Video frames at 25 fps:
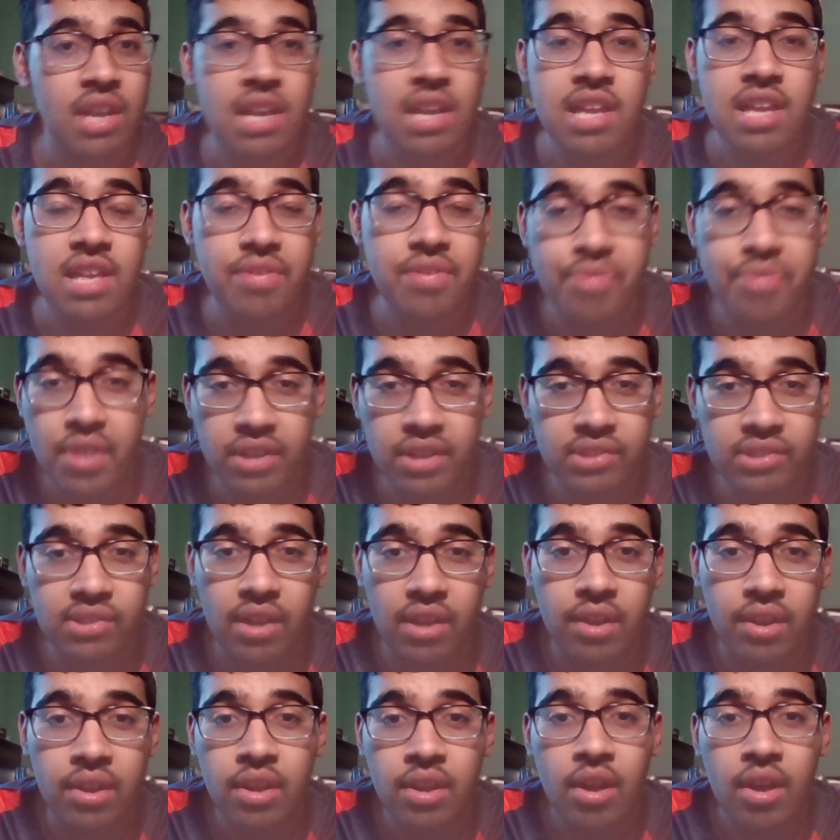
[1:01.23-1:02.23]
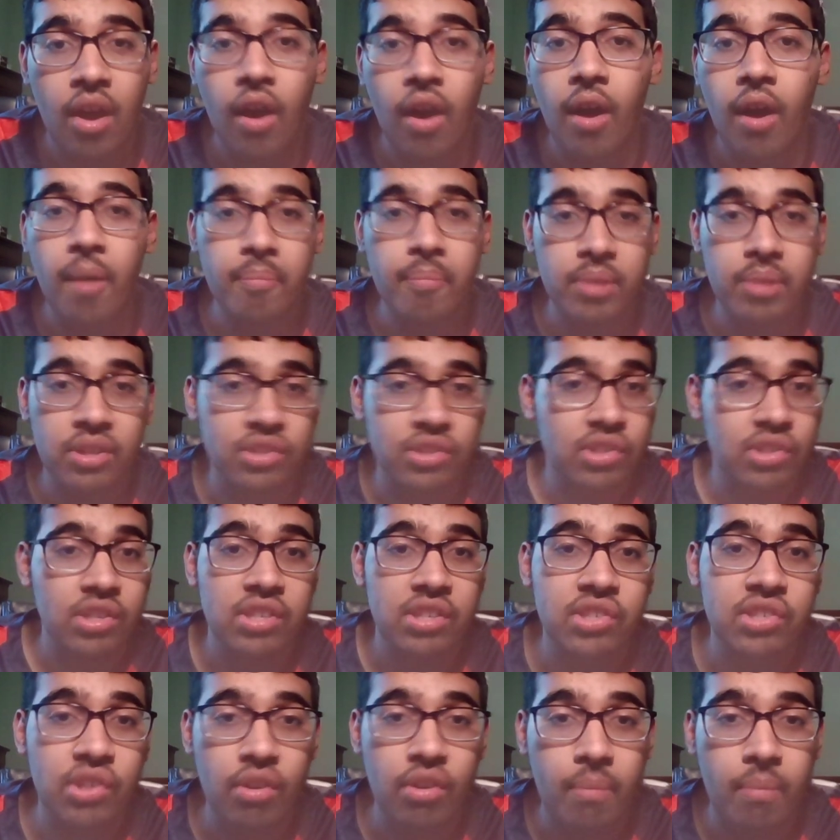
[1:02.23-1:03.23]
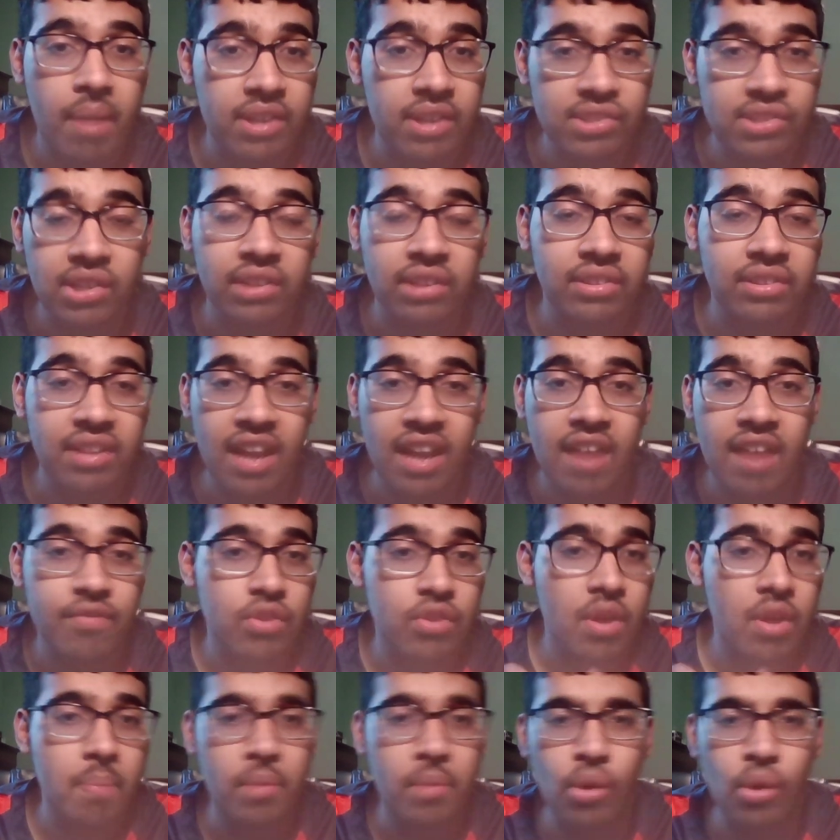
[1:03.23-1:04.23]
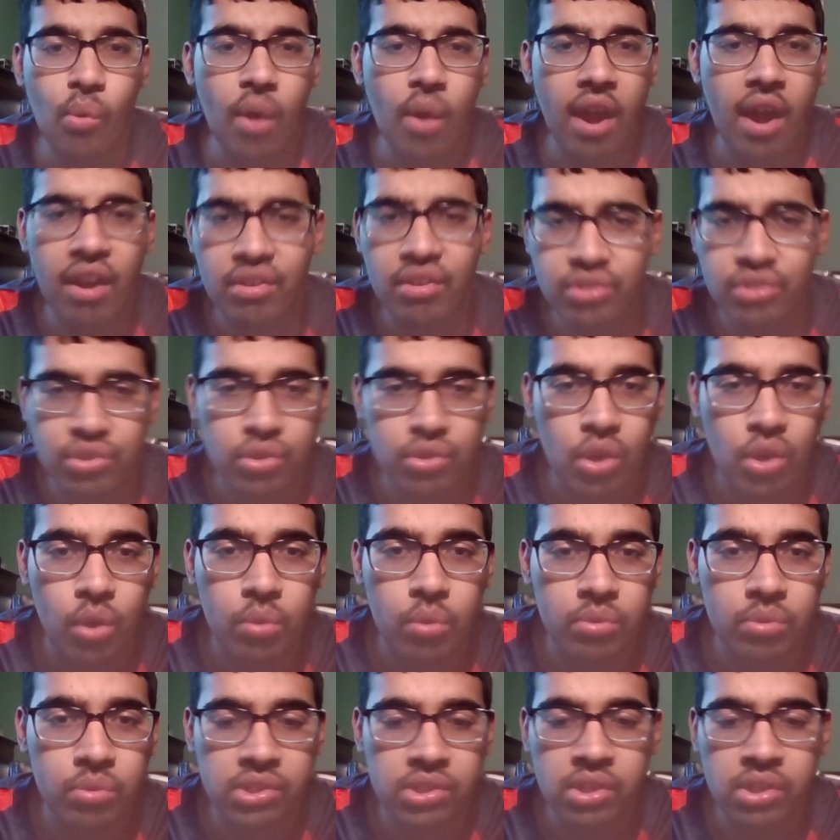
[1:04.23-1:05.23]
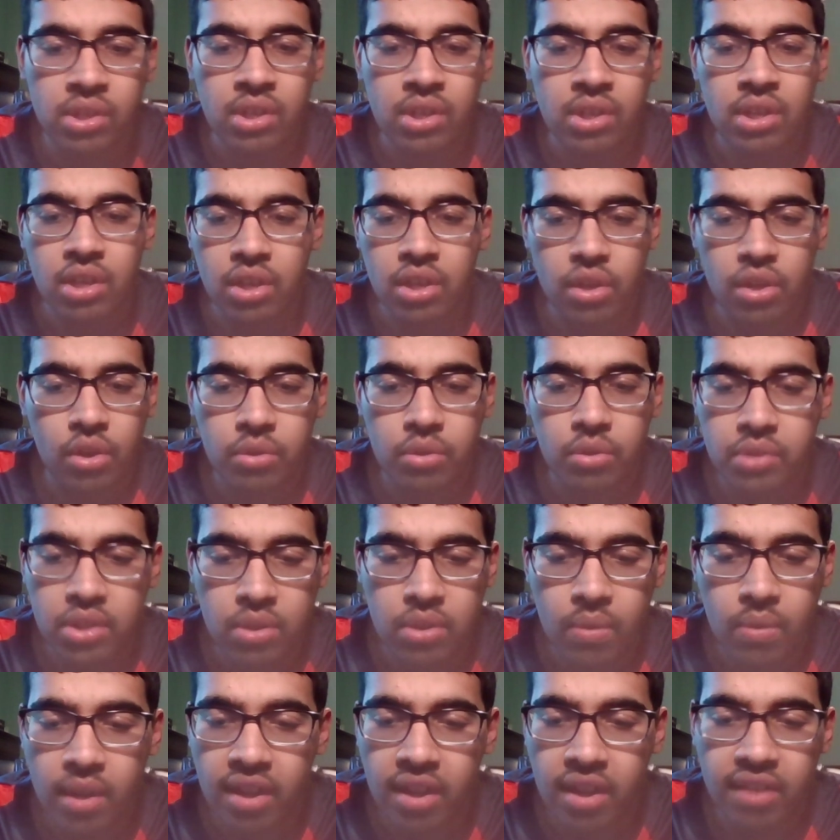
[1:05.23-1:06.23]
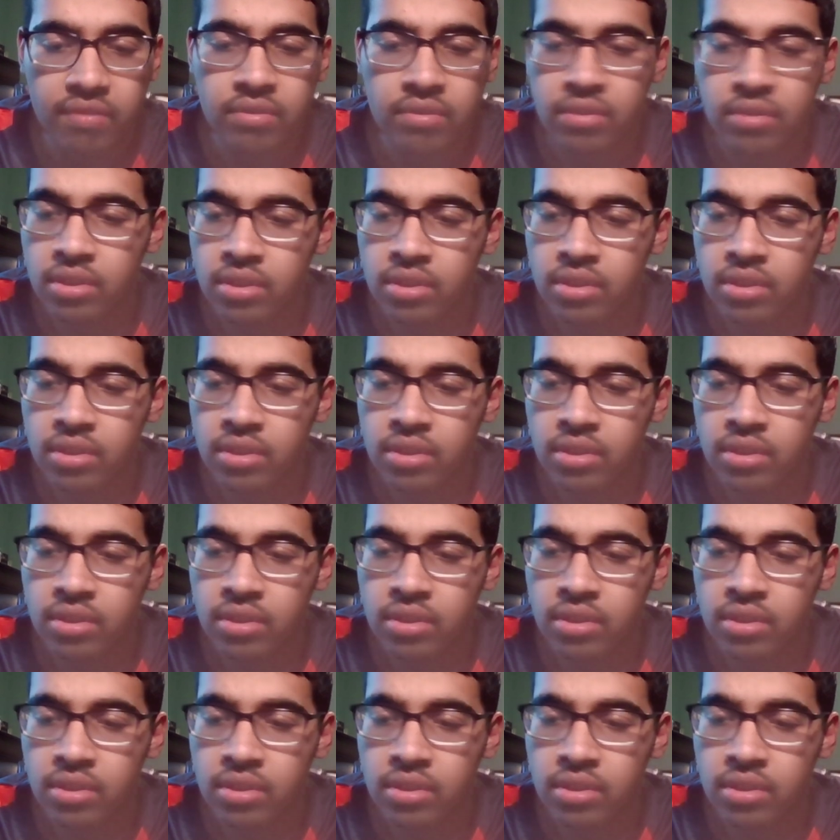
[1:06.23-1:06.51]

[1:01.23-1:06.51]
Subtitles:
he thinks that because of the center backs England have, you have Maguire, Stones, you know, then you have